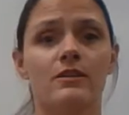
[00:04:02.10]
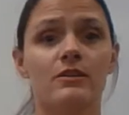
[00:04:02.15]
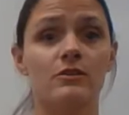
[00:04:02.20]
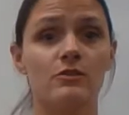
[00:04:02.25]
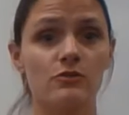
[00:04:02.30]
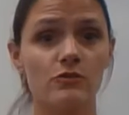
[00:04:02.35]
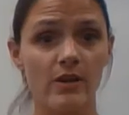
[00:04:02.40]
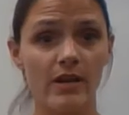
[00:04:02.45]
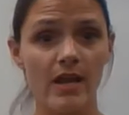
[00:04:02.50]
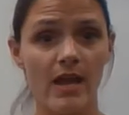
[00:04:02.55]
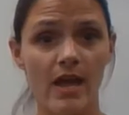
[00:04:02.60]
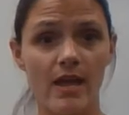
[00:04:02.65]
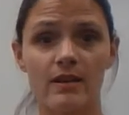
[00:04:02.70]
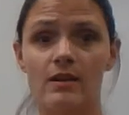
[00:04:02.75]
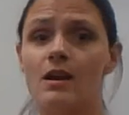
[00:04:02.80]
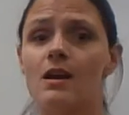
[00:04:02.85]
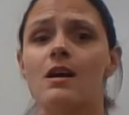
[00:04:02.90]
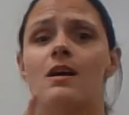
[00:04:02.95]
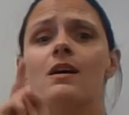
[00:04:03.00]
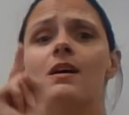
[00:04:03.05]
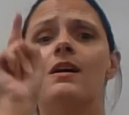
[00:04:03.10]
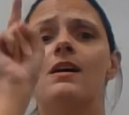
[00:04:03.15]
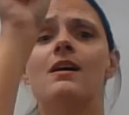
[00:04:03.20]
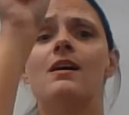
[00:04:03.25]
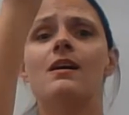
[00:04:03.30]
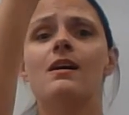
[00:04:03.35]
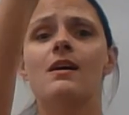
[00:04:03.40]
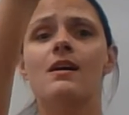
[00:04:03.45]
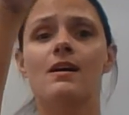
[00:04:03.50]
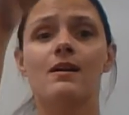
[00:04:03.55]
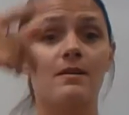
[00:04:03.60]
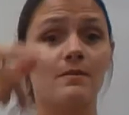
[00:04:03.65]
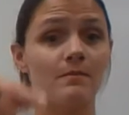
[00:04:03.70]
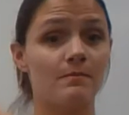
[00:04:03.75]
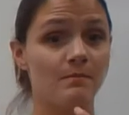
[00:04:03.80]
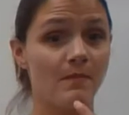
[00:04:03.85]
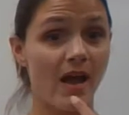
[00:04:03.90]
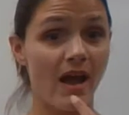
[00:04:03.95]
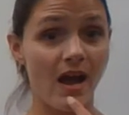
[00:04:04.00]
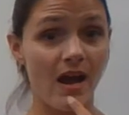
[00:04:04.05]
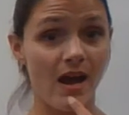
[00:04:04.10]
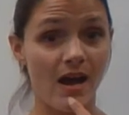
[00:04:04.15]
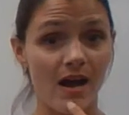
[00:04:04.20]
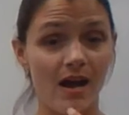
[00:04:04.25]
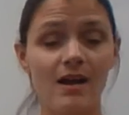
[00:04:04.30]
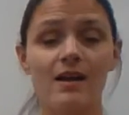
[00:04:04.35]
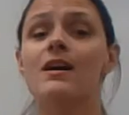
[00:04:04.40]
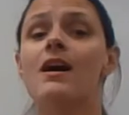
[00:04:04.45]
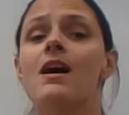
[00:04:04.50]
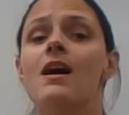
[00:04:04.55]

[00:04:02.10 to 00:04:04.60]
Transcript: Straight ahead. My ah,